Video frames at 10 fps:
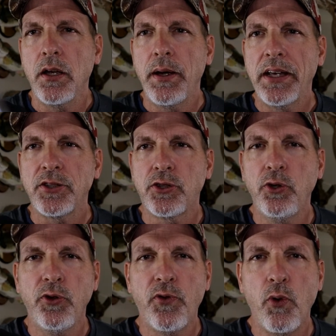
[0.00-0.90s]
It has
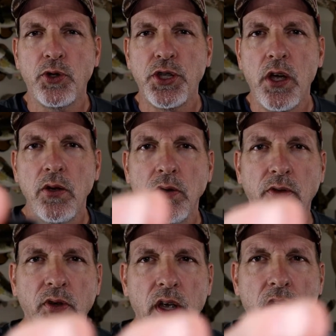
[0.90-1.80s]
two full
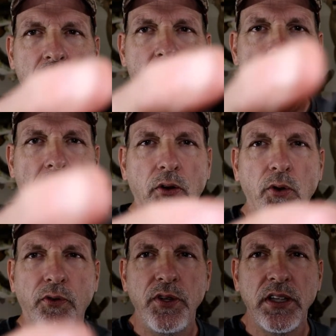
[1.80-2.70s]
chokes. I don't
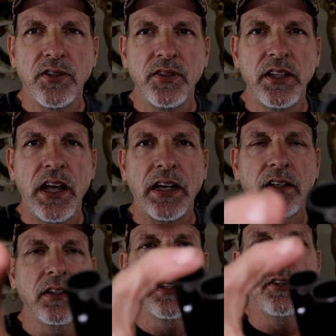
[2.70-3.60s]
know if you can see that
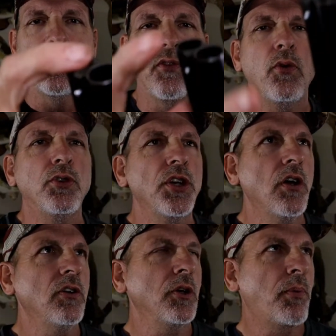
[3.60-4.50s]
good that they're full
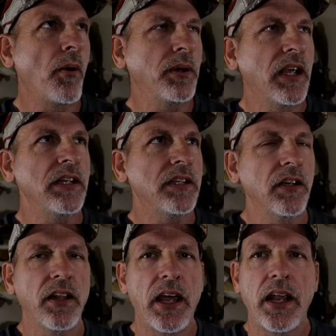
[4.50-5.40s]
choke. You probably can't
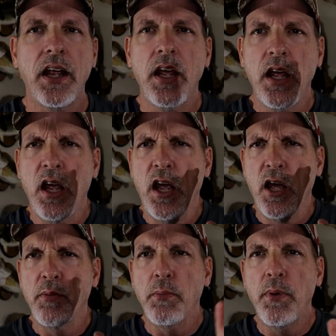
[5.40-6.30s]
tell that.
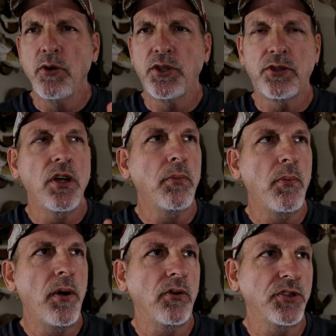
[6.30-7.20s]
But most double
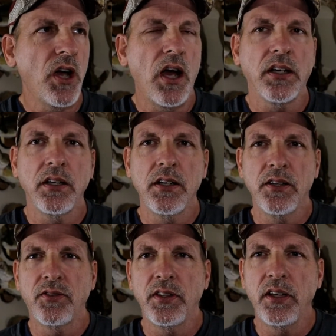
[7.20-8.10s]
barrel
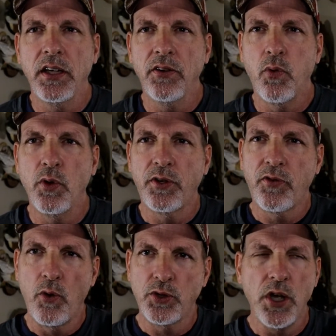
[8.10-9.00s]
shotguns, if one's
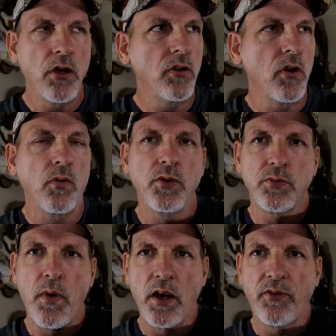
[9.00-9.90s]
full choke,
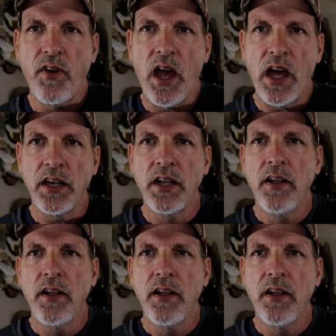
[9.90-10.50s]
one's modified.